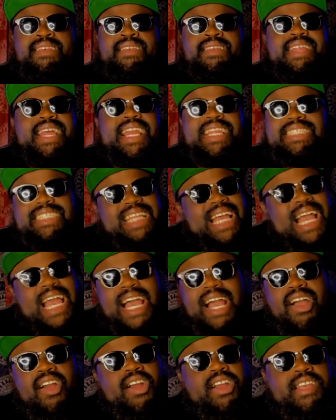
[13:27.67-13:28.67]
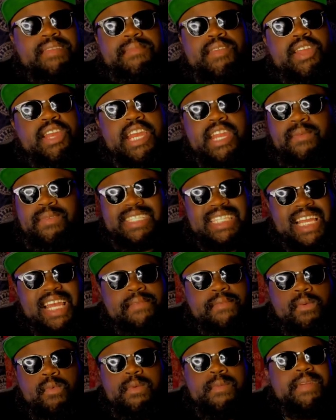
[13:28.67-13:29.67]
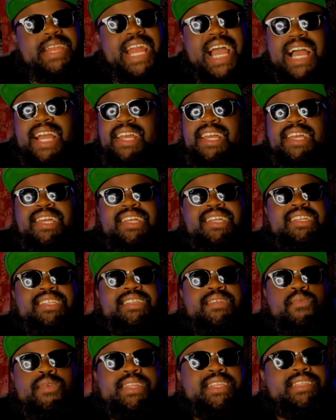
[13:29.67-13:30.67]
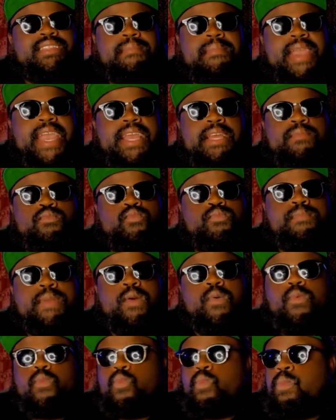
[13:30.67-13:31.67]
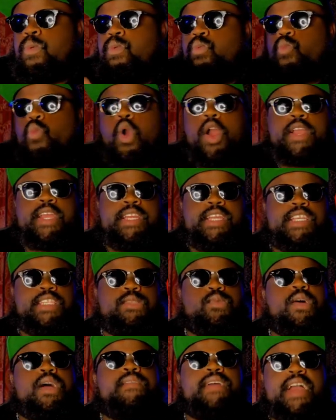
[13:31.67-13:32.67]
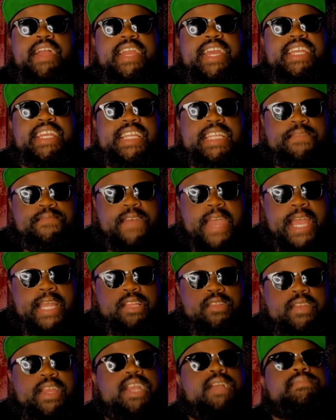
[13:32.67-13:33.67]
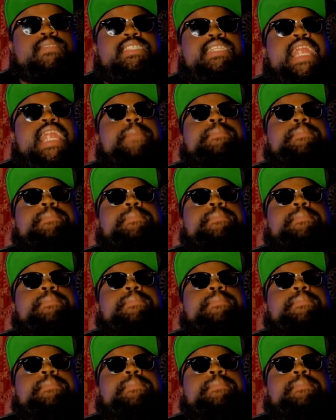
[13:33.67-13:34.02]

That is not how our community was living. We were not there wasn't the man working his 12 hour days at the factory and come slap